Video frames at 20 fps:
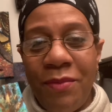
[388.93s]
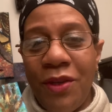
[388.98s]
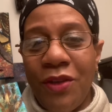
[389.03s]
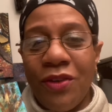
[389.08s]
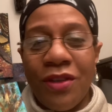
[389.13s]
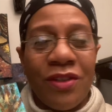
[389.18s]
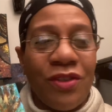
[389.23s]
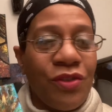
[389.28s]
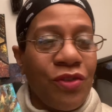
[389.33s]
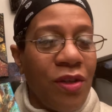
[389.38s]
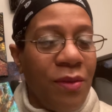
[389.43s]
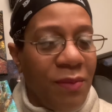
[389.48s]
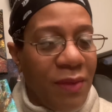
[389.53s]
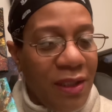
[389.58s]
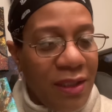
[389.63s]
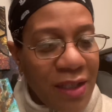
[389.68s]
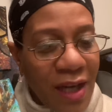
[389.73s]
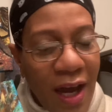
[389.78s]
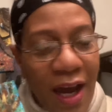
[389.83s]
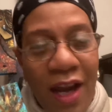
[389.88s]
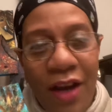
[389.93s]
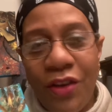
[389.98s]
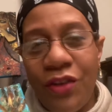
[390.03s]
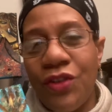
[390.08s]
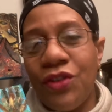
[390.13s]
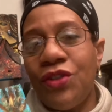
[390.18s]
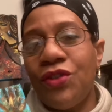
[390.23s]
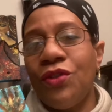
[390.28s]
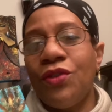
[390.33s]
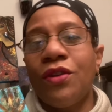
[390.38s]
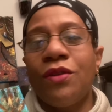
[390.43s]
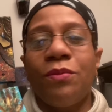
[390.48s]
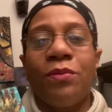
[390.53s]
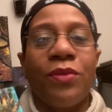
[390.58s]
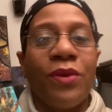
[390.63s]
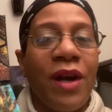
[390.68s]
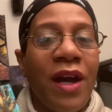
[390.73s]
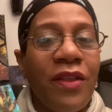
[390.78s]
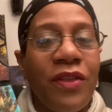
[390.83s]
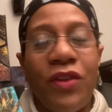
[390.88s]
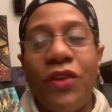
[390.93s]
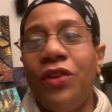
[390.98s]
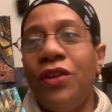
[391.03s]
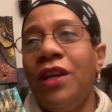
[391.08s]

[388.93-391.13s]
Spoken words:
You're extremely tired, you're short of breath,